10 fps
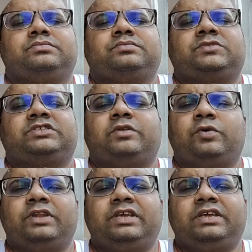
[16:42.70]

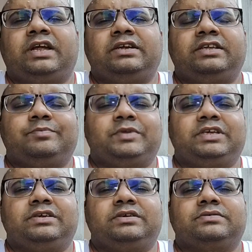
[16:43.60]
slowly and deeply,
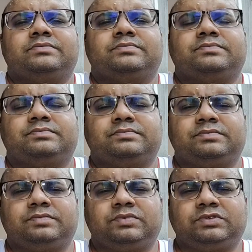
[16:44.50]

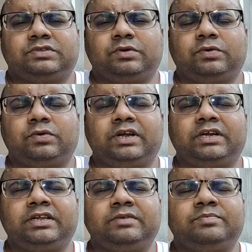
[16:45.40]
slow and
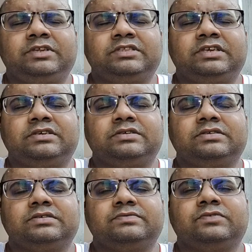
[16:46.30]
deep breathing
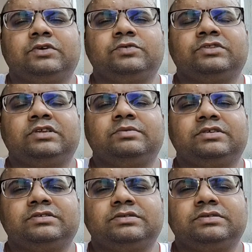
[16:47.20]
for 2 3 minutes.